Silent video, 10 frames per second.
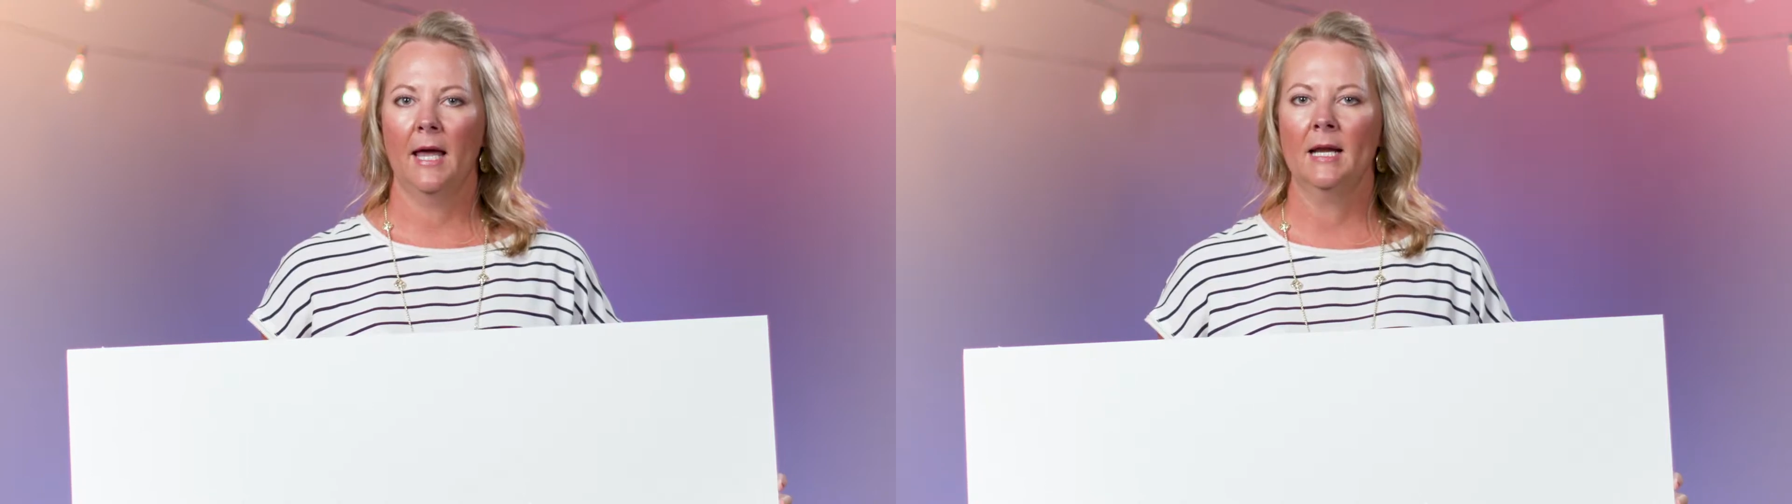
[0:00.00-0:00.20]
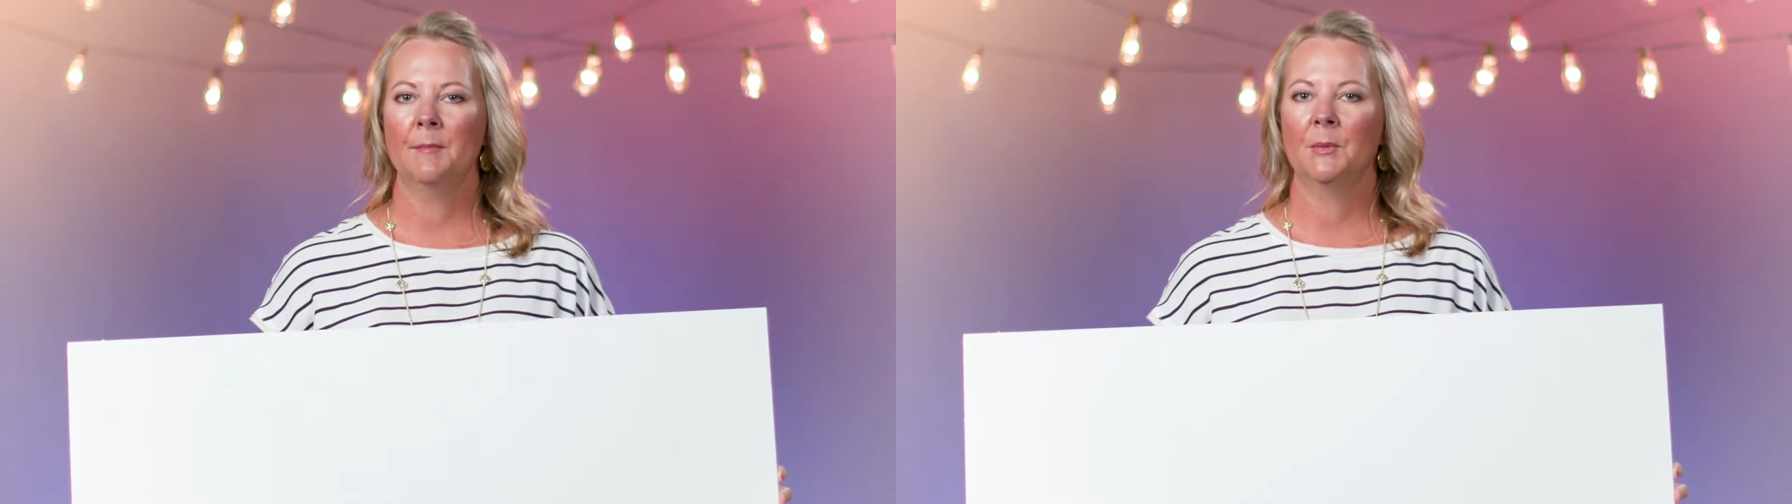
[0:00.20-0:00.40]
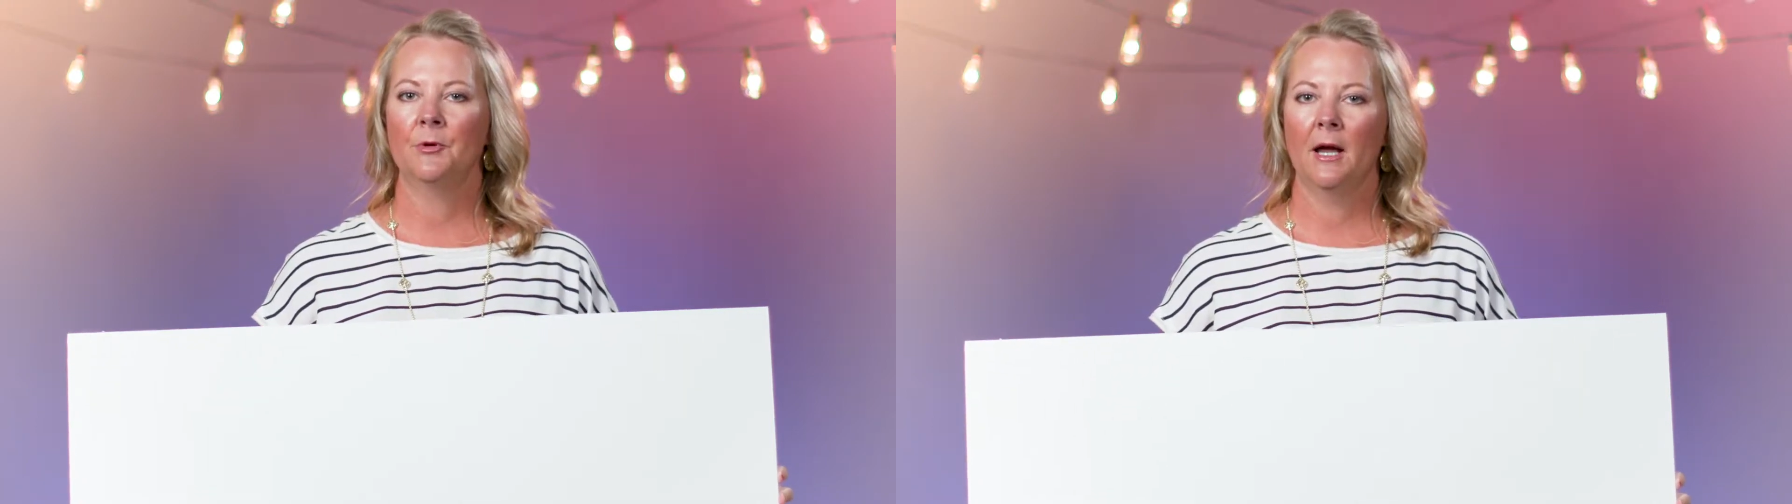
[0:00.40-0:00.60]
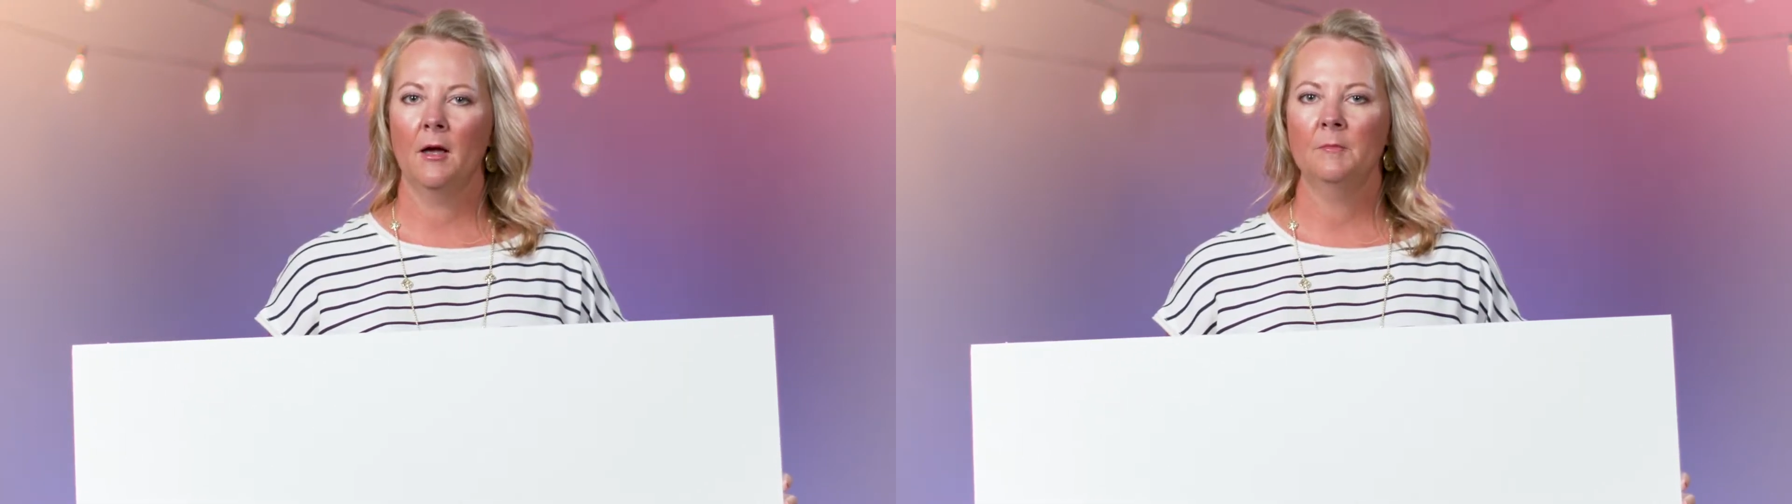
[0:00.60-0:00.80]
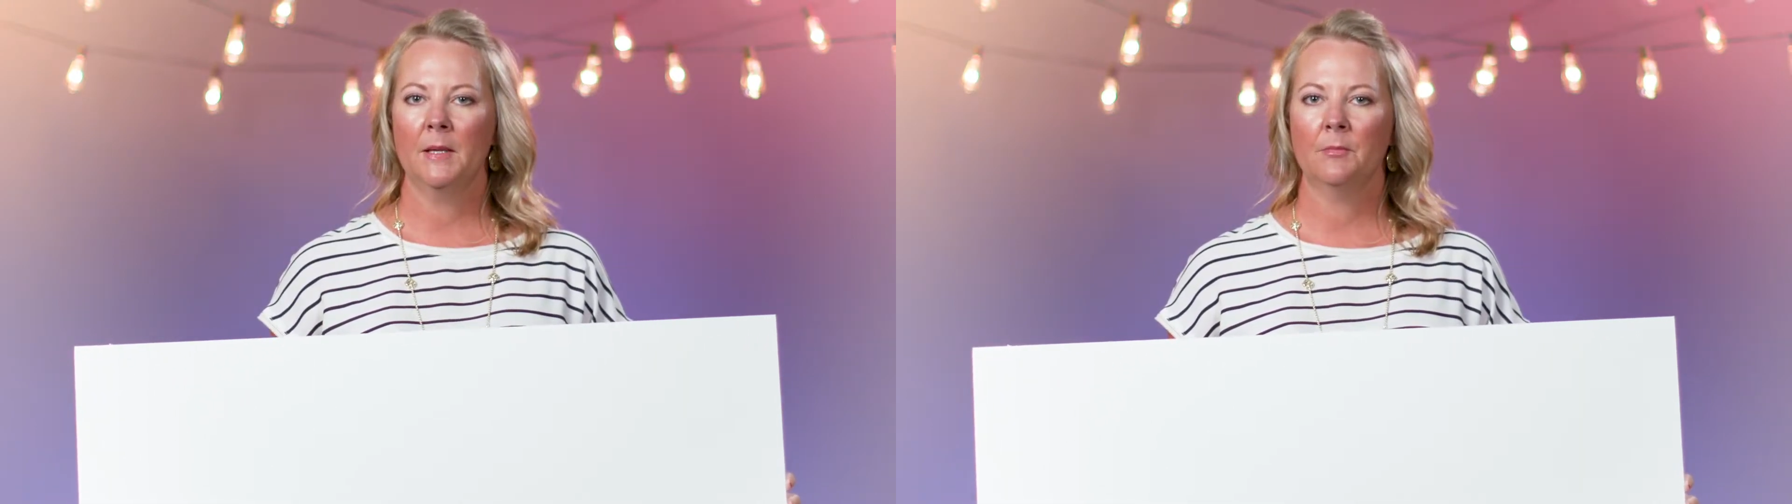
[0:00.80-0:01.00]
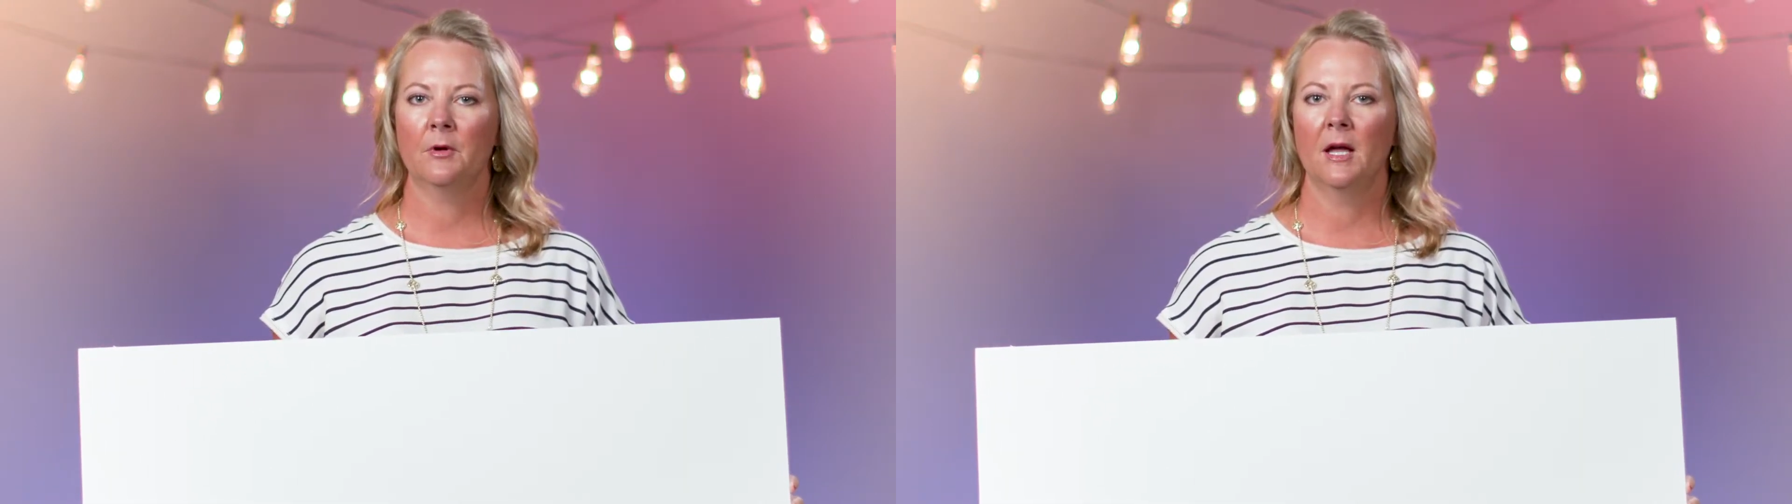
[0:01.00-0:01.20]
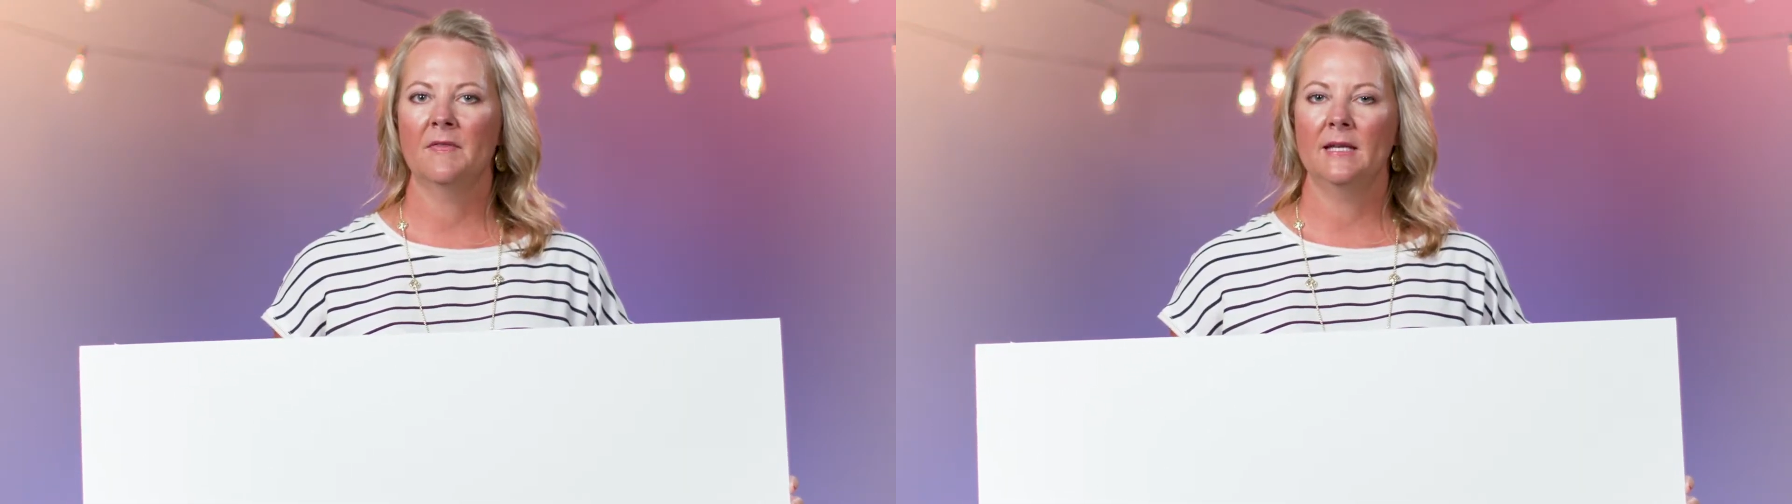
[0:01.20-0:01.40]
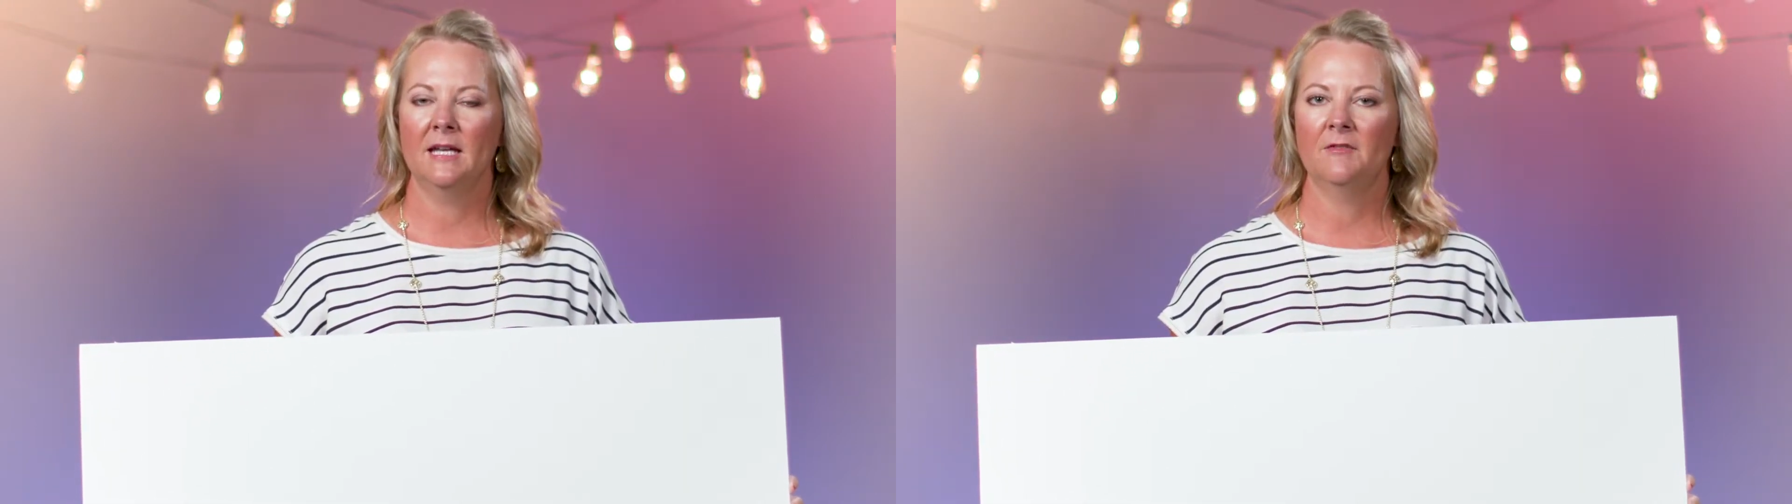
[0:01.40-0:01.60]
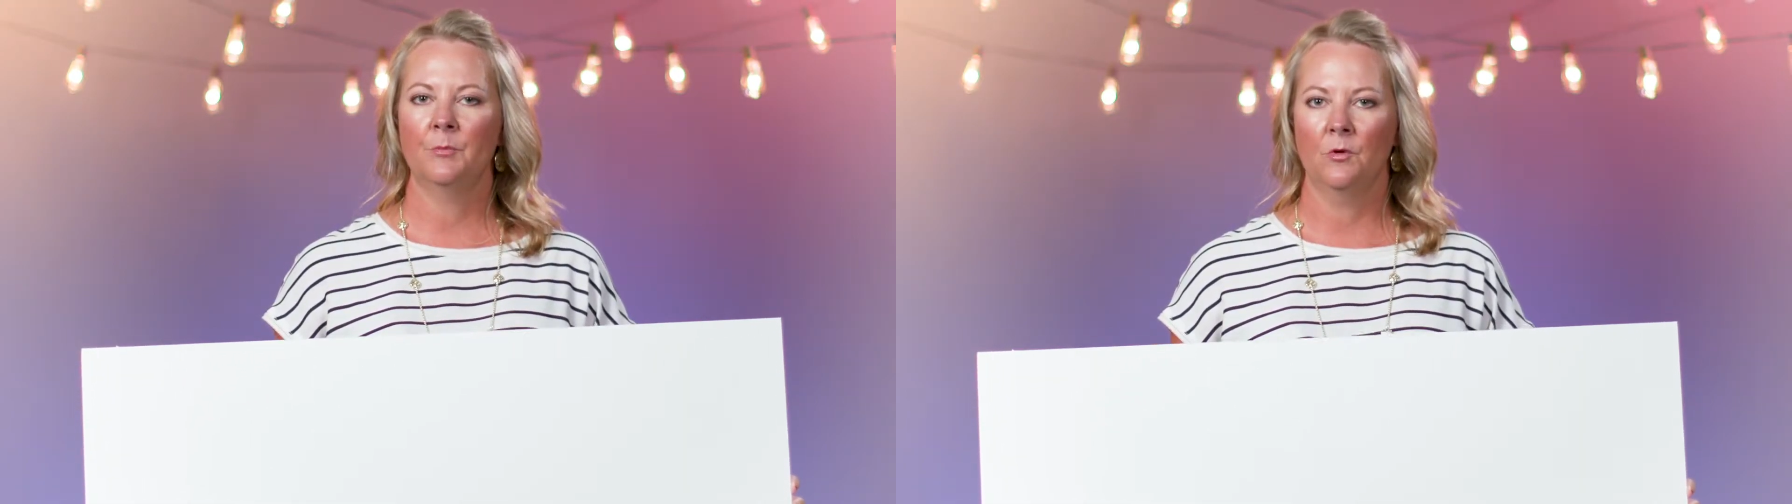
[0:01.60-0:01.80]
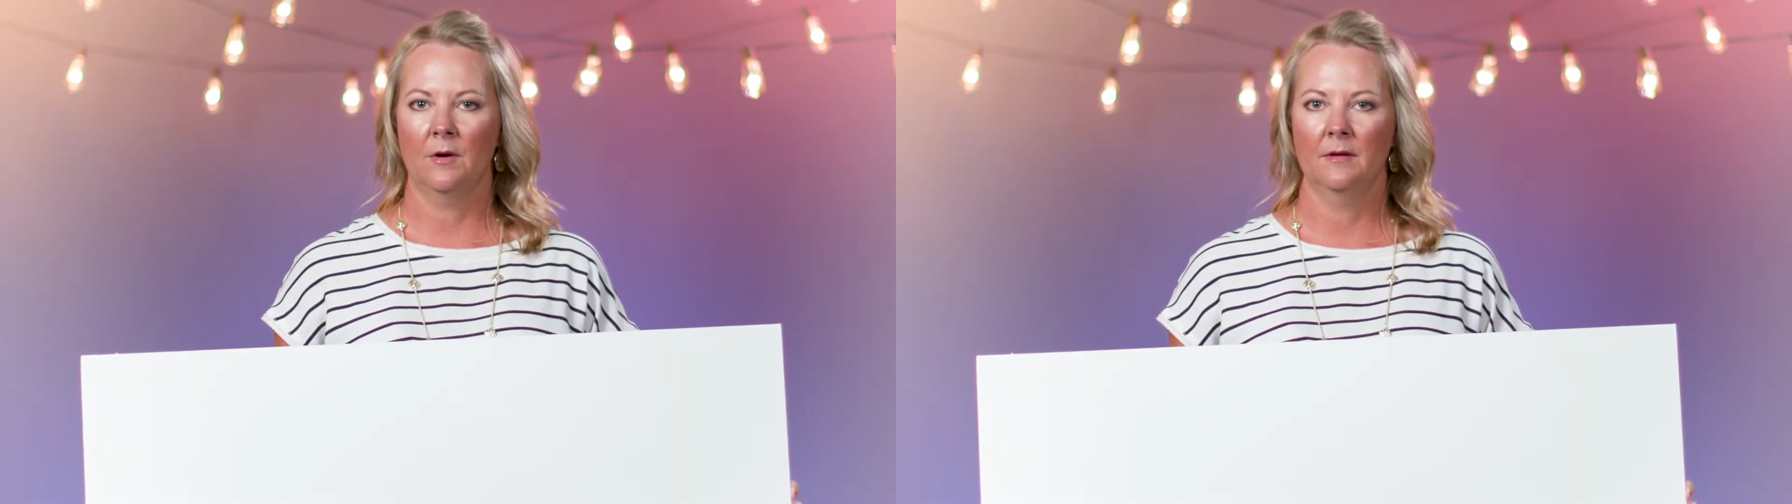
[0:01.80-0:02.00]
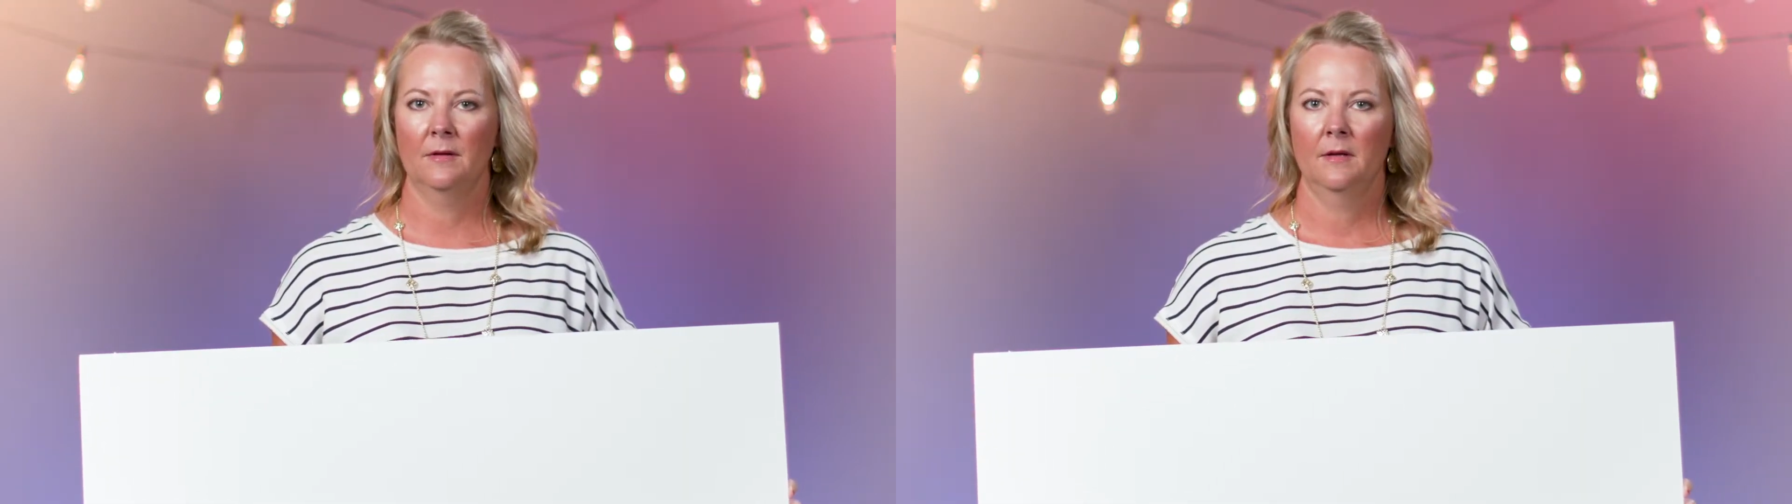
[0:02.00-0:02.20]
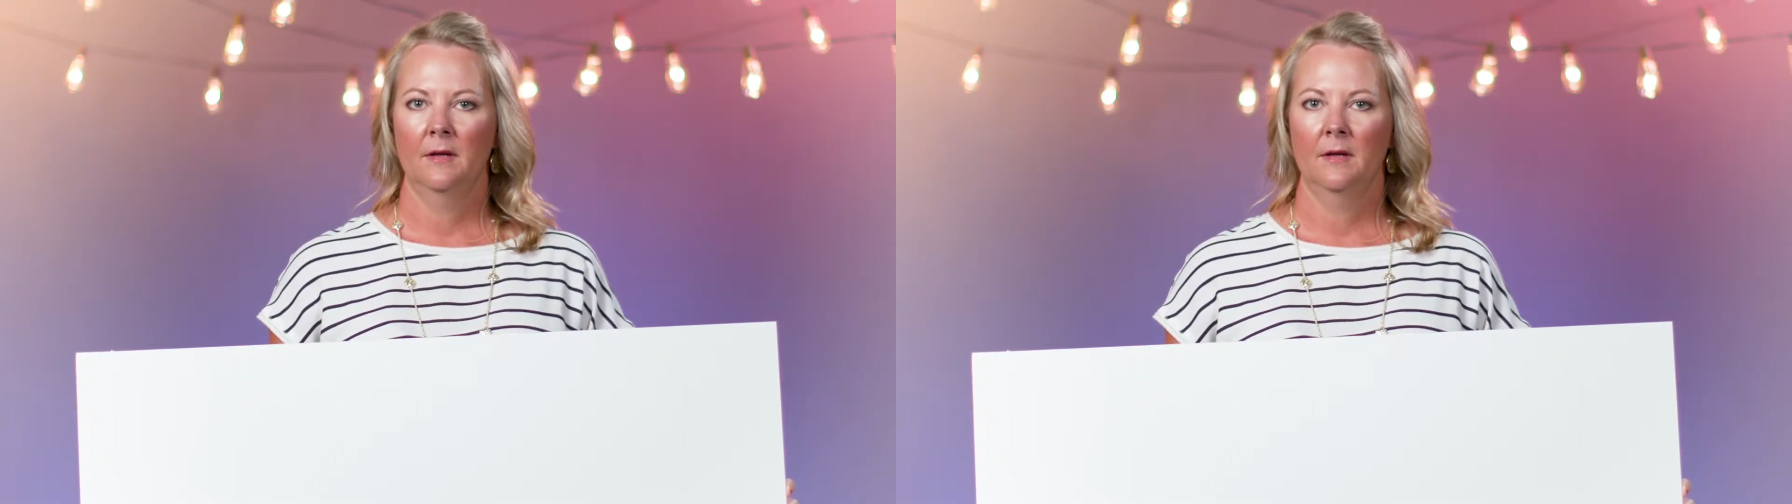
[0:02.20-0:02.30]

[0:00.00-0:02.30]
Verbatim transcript: and I'm a proud member of the NEEF Board.